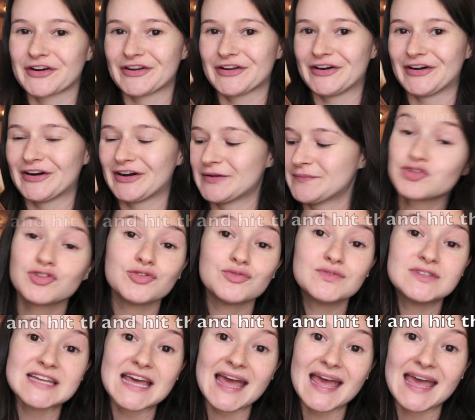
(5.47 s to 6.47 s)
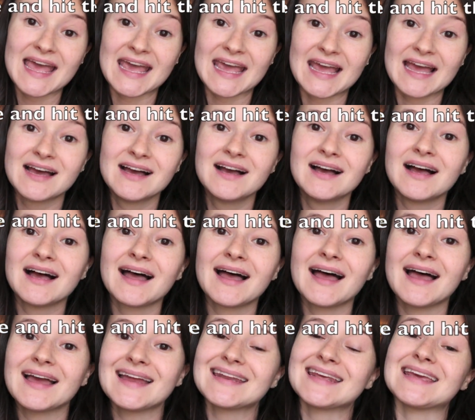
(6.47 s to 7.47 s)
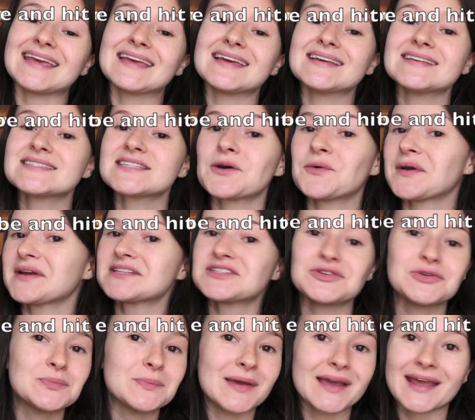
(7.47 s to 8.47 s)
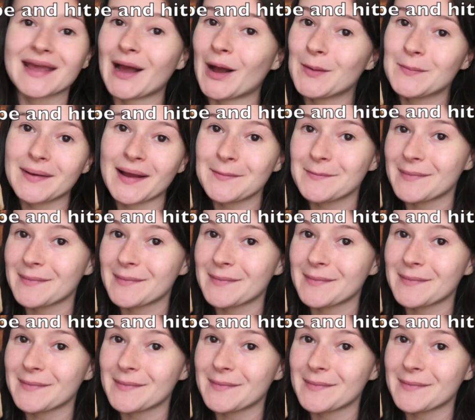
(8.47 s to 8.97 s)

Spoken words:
y'all. Today, Honey is going to pick out my